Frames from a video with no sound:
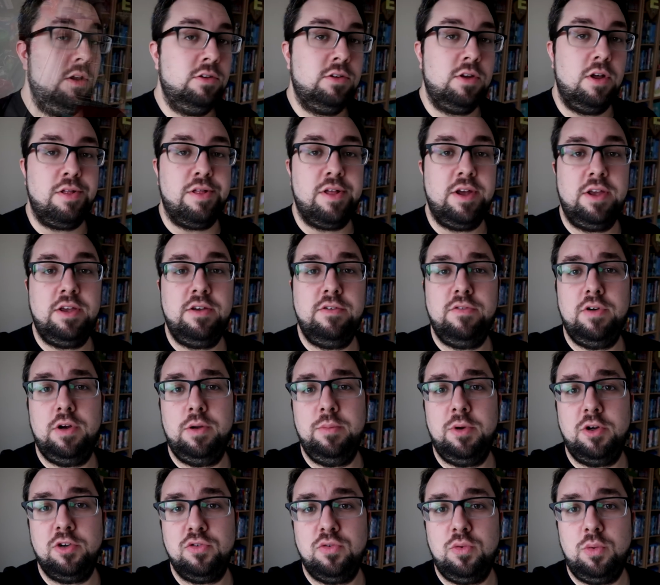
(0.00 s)
So, thank you very
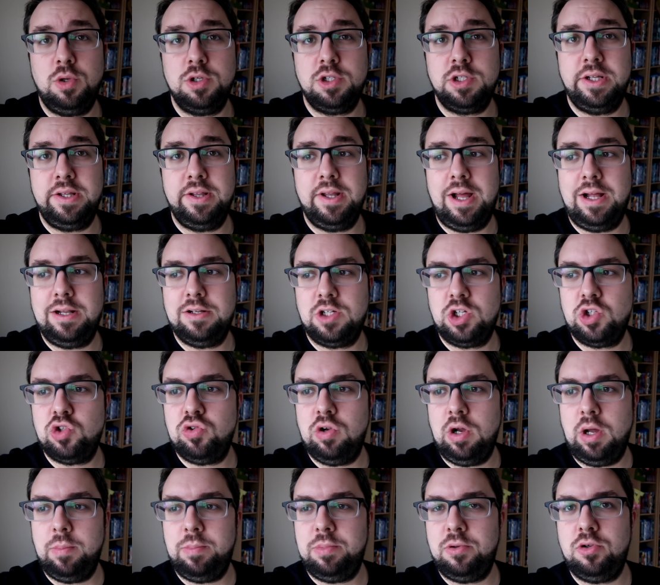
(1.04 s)
much for watching that
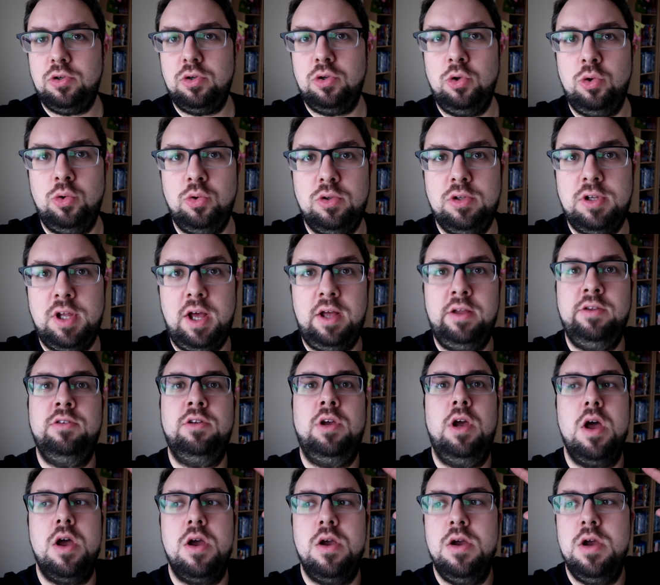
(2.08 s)
trip to
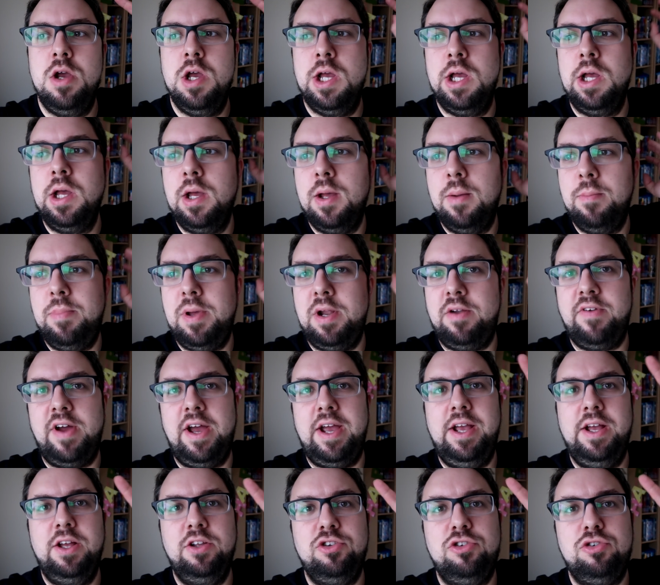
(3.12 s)
Tesco. Bit of
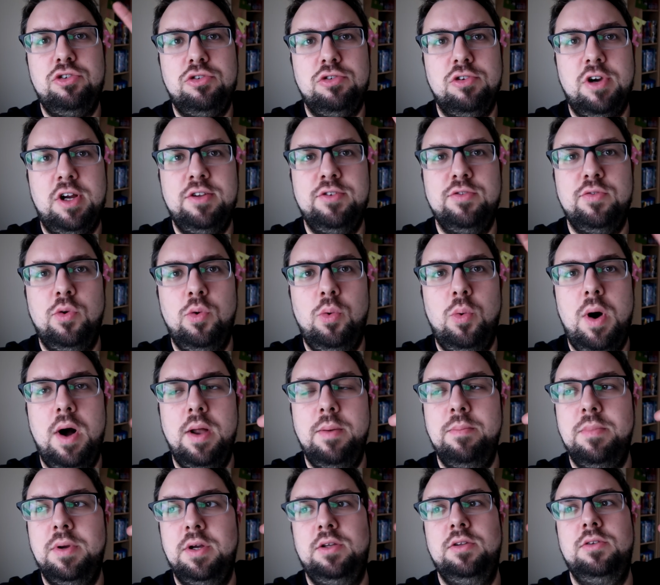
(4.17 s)
a stressful
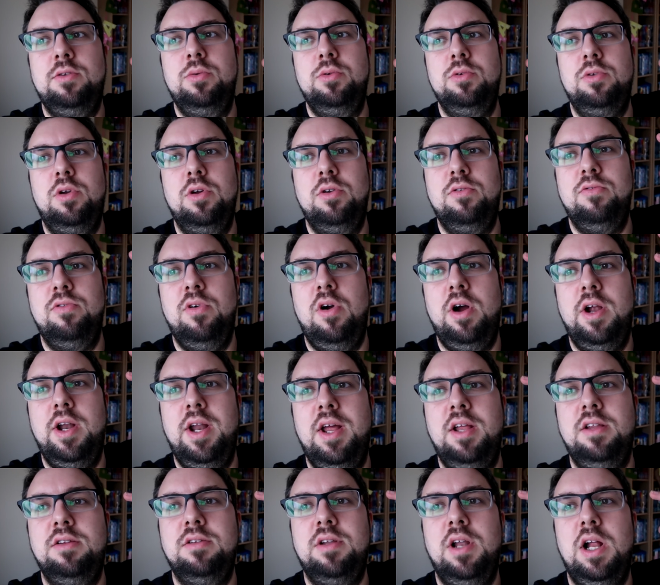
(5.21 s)
one because it was Good
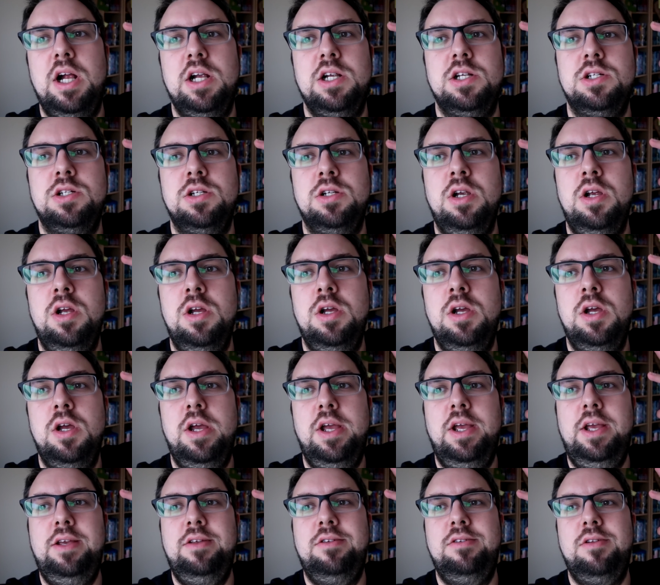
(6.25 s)
Friday
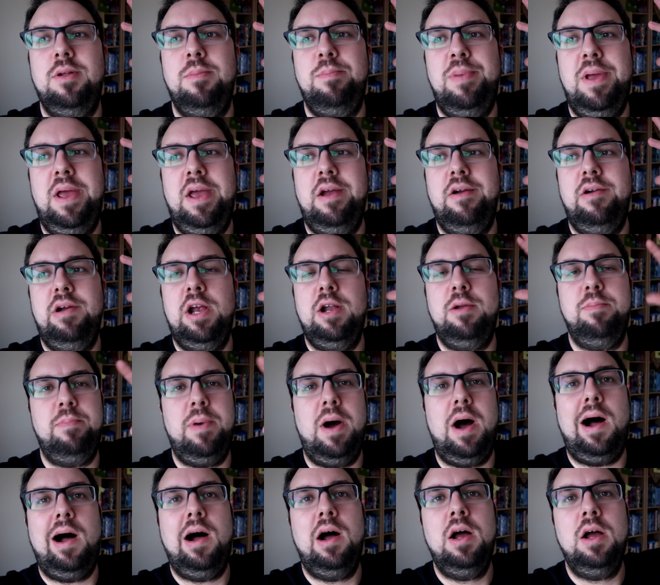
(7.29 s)
/ Easter period,
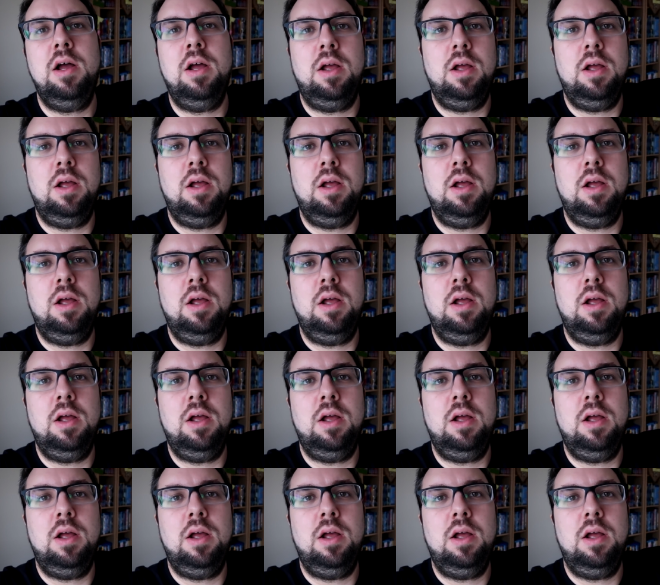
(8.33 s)
but...